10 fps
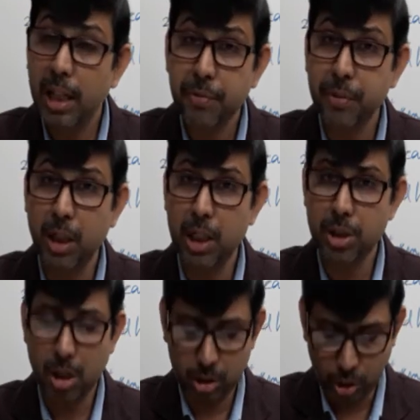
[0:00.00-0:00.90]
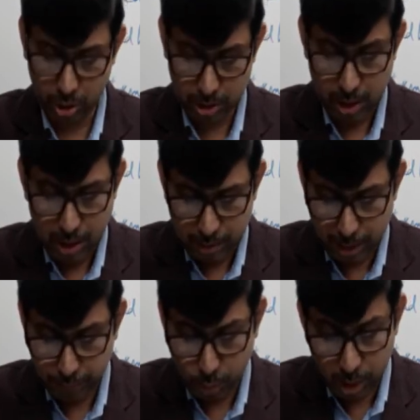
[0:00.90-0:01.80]
if conditional clause.
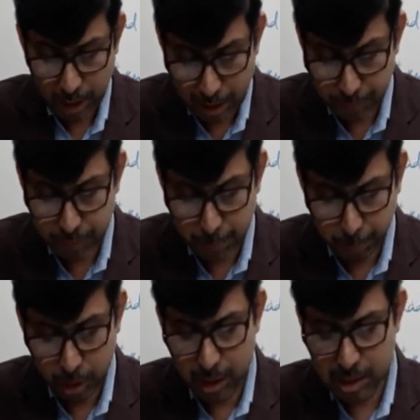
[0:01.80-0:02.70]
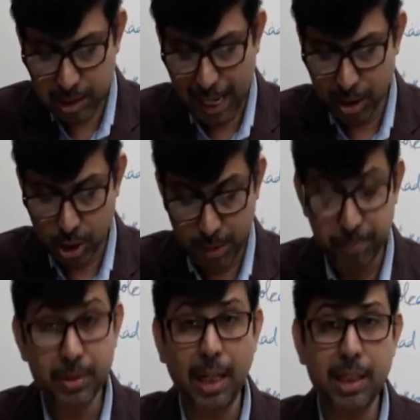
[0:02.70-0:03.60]
Therefore, if the police catch
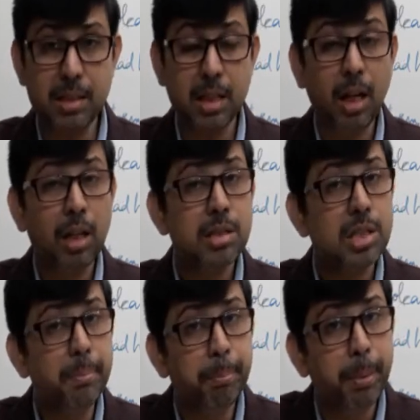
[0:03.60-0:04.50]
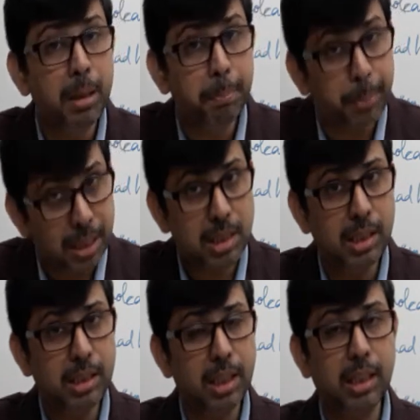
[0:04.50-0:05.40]
him, that is simple
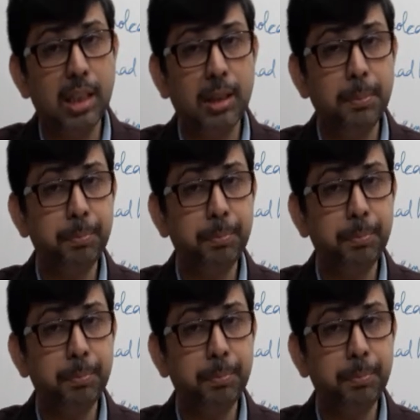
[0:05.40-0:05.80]
present in the